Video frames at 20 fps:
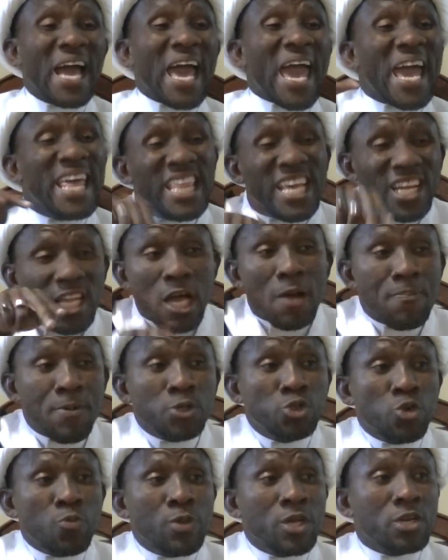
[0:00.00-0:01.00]
and it
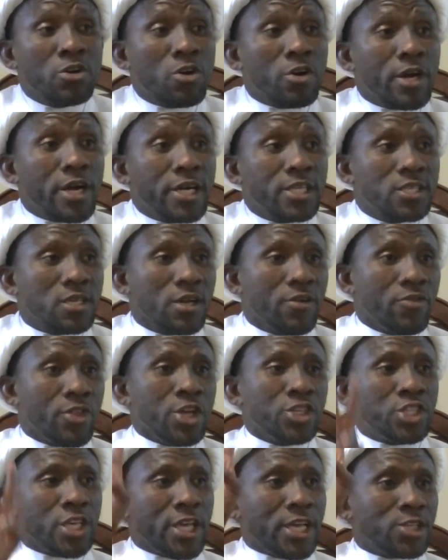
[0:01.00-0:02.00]
happened to be correct,
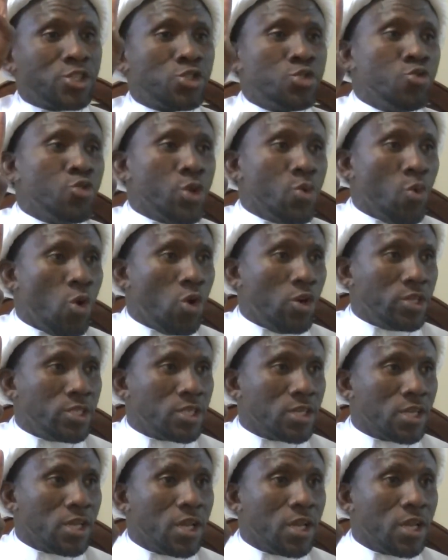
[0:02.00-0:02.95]
they say he has two rewards.